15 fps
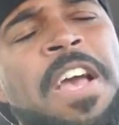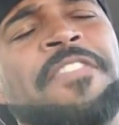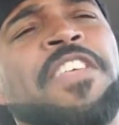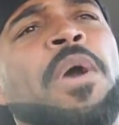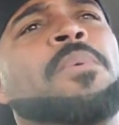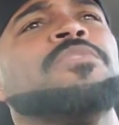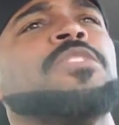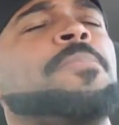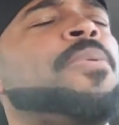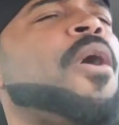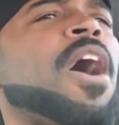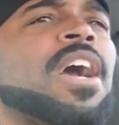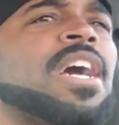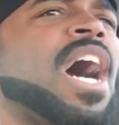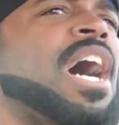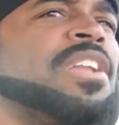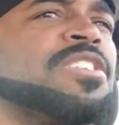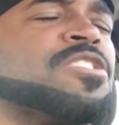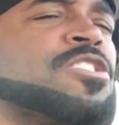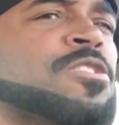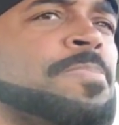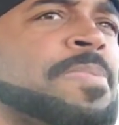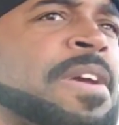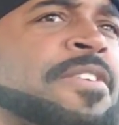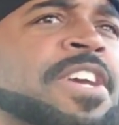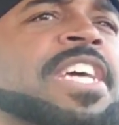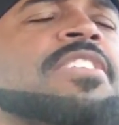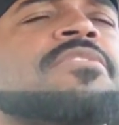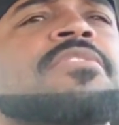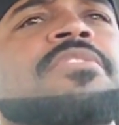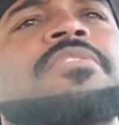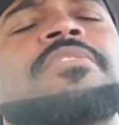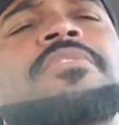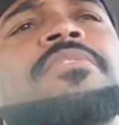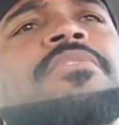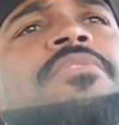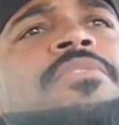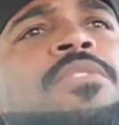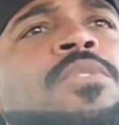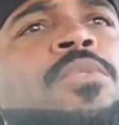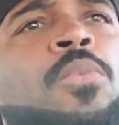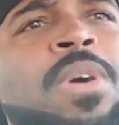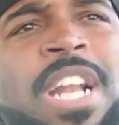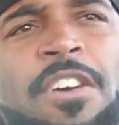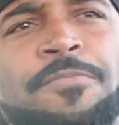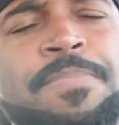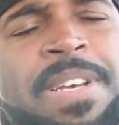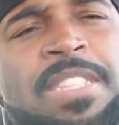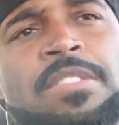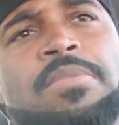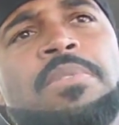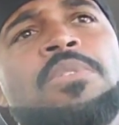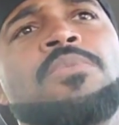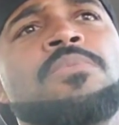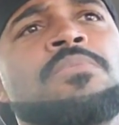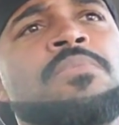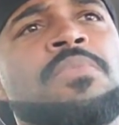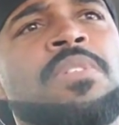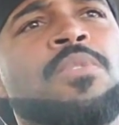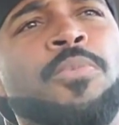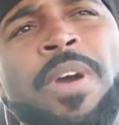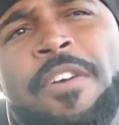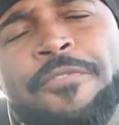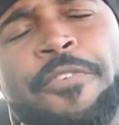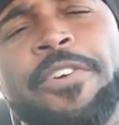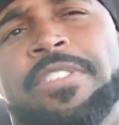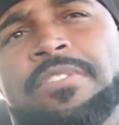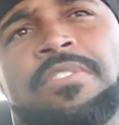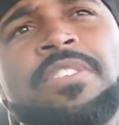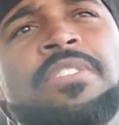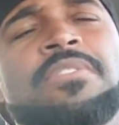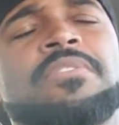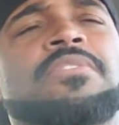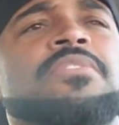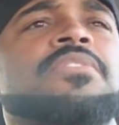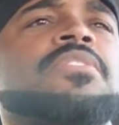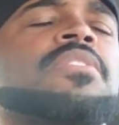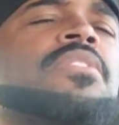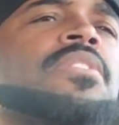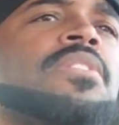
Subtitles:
And there was a part called experience, what I've been through, references.